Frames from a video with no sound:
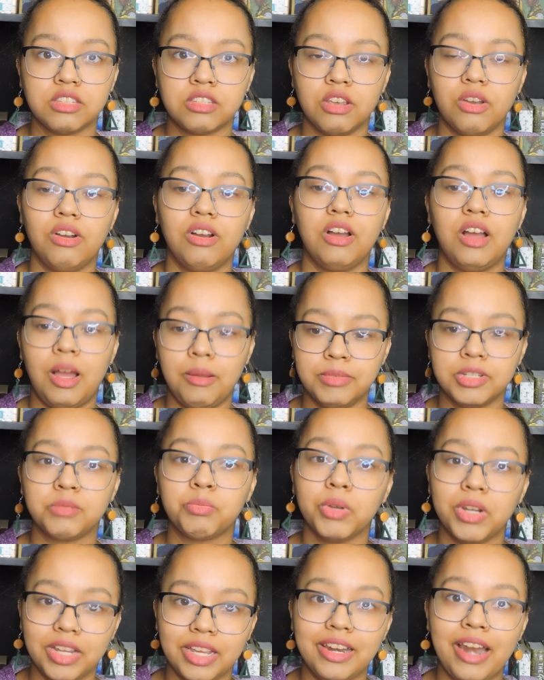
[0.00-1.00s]
So I'm
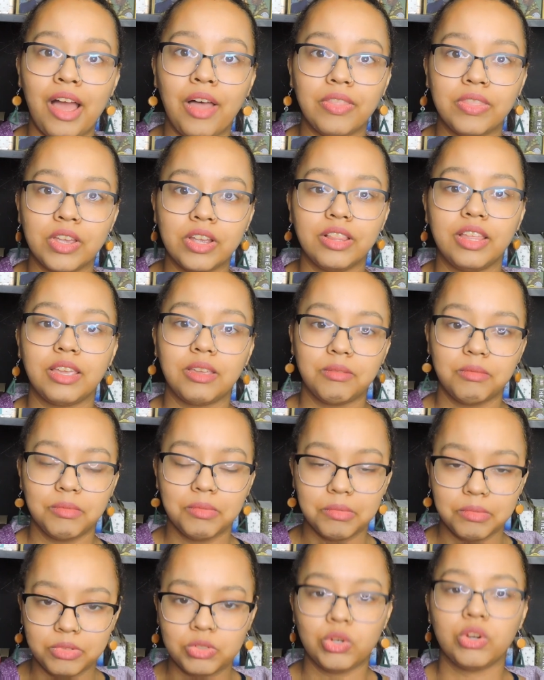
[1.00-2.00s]
just putting it out there, like,
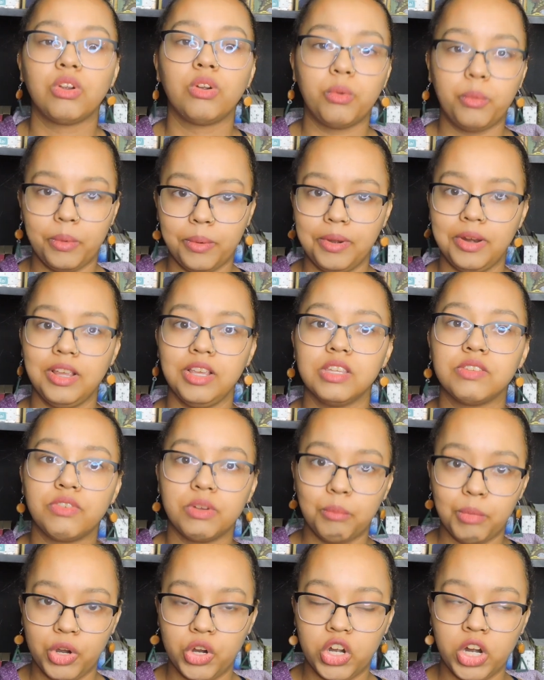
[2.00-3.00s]
trigger warnings
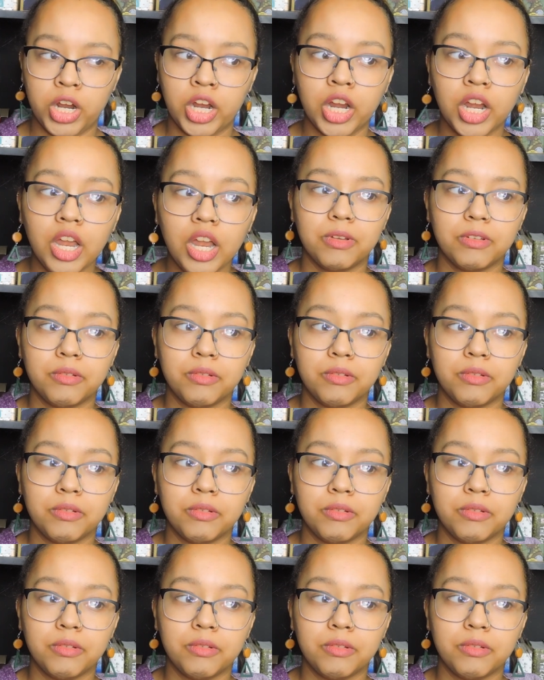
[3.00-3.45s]
for murder.